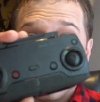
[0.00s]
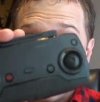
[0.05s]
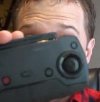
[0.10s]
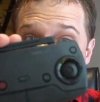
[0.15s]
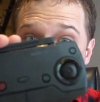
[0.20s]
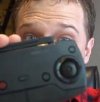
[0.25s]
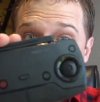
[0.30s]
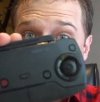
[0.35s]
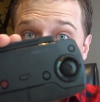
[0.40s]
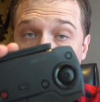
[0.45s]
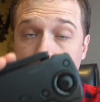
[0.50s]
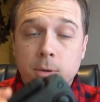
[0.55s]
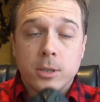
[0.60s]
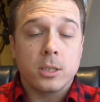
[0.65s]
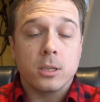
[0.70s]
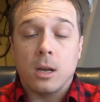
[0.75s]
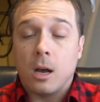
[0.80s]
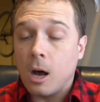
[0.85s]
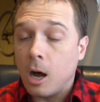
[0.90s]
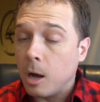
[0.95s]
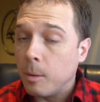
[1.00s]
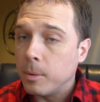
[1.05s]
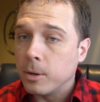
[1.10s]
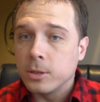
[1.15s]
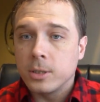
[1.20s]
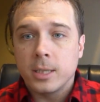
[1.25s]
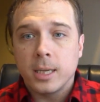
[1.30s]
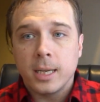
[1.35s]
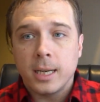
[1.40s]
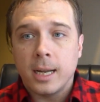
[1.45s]
This guy, which is
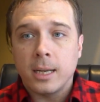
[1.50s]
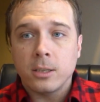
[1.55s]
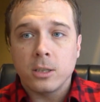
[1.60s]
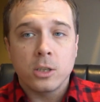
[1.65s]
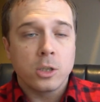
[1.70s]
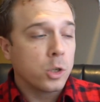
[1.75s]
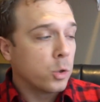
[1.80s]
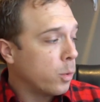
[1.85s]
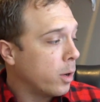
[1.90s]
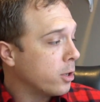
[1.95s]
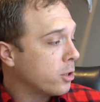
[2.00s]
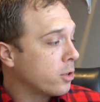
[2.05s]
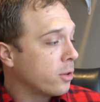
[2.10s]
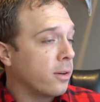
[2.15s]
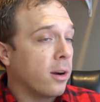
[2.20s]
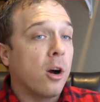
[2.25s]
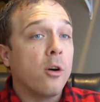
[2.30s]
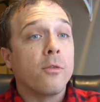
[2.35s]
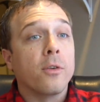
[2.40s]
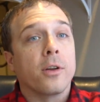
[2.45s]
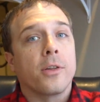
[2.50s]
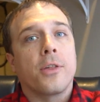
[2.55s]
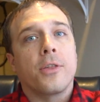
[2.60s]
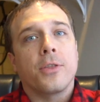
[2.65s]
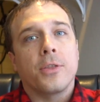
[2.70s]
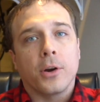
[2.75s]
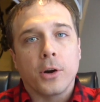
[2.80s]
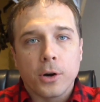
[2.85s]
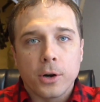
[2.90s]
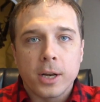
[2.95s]
almost 10 ounces as well, so you're over
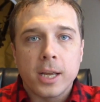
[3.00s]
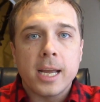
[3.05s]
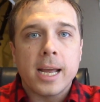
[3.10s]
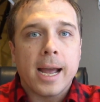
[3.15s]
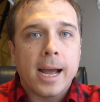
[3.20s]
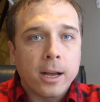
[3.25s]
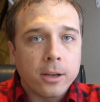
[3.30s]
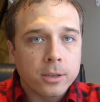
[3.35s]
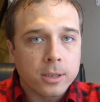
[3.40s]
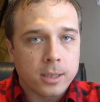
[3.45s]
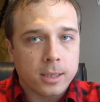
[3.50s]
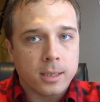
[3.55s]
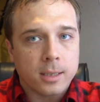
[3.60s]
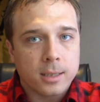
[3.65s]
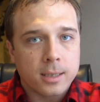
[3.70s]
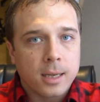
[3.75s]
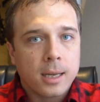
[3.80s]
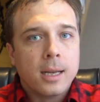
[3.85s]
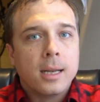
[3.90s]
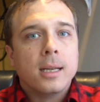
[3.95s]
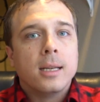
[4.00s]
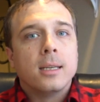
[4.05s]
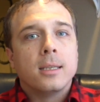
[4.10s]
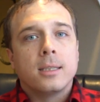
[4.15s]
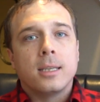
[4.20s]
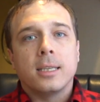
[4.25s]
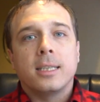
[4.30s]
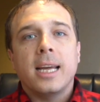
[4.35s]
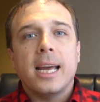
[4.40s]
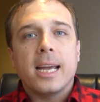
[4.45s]
30 ounces
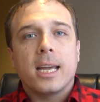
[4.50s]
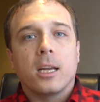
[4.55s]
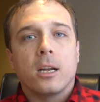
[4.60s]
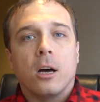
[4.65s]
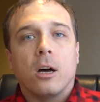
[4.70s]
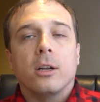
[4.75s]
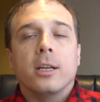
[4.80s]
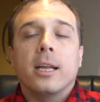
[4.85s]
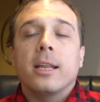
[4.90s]
to take it all.